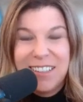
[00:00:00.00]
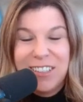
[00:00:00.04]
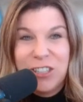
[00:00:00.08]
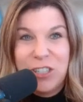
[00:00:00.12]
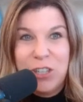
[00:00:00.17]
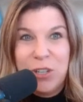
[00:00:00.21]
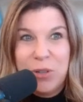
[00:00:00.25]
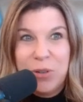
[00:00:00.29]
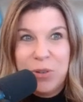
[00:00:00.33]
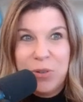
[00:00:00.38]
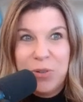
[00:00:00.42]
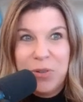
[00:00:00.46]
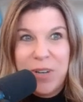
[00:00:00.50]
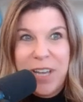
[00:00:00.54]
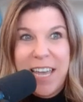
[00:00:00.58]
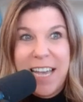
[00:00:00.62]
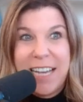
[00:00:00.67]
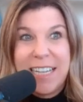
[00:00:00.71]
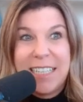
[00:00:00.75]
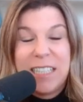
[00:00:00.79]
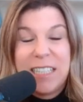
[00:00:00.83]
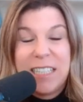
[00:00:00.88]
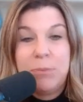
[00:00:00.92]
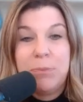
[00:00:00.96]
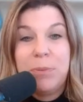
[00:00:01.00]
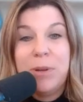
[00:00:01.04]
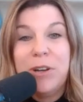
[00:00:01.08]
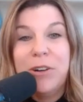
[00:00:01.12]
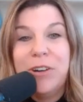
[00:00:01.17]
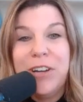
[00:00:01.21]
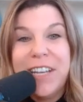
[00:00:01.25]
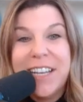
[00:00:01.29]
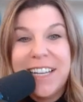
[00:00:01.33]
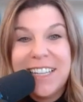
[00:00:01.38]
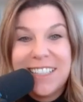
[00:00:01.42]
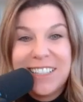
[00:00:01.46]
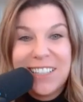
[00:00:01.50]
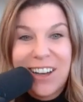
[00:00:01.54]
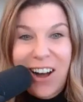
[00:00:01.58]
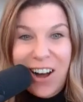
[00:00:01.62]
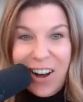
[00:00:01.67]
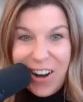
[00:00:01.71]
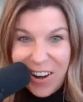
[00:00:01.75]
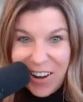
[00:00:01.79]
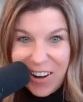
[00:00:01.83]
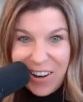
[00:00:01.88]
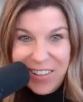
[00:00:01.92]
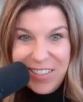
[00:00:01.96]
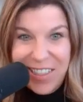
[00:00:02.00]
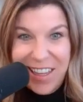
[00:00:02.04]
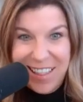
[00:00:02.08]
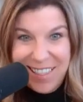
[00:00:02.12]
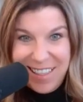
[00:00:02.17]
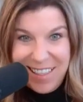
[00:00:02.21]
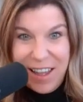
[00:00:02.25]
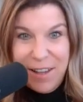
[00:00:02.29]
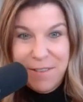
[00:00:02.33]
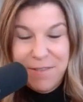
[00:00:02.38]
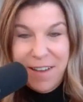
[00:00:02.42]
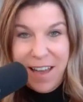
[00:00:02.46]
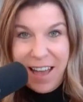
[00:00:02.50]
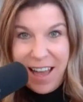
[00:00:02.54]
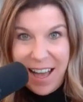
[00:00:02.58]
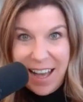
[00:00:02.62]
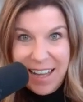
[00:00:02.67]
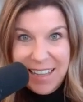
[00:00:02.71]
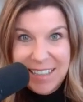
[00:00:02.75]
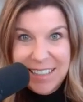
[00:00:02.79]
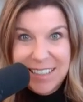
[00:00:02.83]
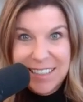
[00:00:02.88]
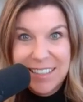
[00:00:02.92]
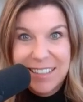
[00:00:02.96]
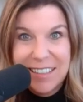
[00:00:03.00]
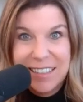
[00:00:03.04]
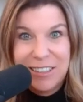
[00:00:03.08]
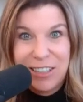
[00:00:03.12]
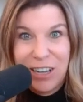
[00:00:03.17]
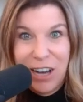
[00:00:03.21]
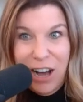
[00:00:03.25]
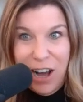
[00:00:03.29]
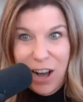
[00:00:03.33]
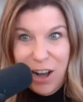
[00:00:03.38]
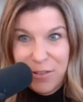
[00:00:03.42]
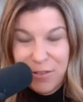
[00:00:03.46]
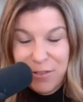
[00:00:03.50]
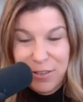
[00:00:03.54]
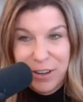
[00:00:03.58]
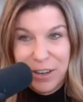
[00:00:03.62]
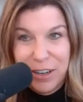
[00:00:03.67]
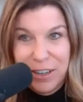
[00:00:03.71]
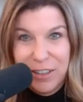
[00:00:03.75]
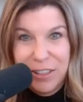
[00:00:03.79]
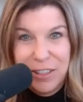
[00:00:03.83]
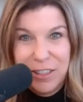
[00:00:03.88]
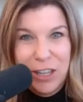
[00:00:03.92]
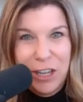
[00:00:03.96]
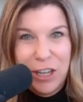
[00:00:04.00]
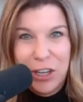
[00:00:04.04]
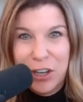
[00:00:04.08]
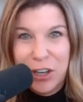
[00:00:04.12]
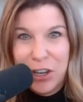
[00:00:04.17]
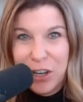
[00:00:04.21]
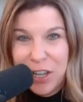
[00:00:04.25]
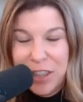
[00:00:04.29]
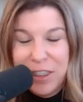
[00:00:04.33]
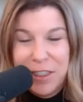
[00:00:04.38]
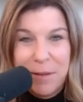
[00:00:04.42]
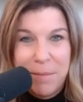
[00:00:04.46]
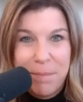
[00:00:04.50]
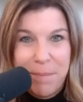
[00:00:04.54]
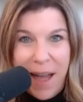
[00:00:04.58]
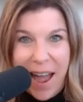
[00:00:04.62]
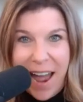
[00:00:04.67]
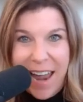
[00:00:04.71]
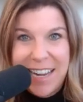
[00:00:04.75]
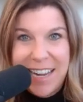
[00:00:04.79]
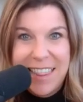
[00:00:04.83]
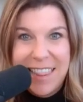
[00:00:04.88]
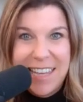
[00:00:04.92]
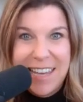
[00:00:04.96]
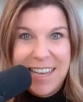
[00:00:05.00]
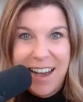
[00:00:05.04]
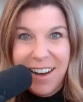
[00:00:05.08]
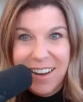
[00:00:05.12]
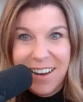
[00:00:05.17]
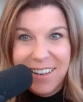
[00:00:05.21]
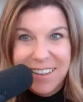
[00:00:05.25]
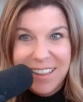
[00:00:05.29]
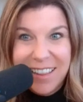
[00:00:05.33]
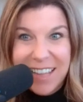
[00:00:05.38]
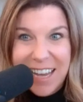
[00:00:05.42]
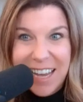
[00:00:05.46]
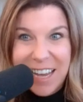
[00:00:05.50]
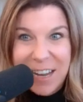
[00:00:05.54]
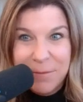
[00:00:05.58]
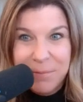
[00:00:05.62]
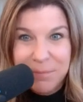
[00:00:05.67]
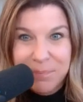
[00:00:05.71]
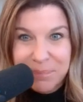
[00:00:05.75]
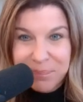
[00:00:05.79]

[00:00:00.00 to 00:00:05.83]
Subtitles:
to experience all that life has to offer, the good, the bad, and the ugly.